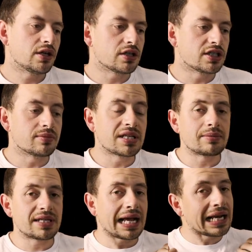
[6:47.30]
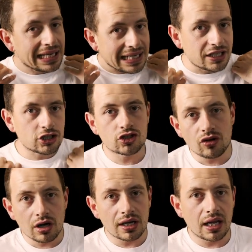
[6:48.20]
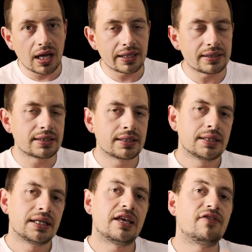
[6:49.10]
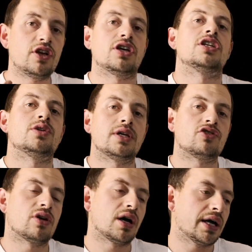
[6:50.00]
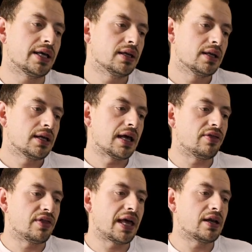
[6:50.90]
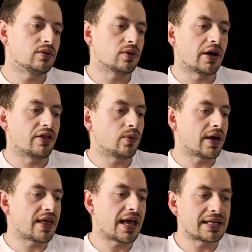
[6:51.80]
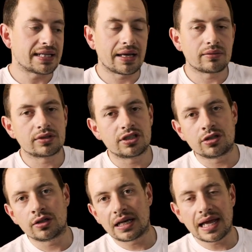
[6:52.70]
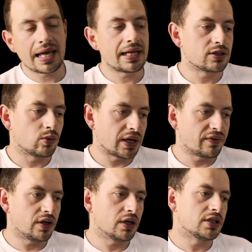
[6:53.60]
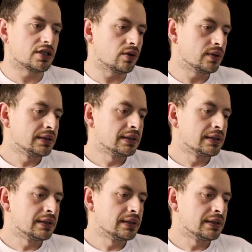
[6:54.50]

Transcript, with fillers: you can sometimes get cleaner, stronger lines if you're going to do it dry, and then either wet the hair down to do your layers or whatever you're going to do.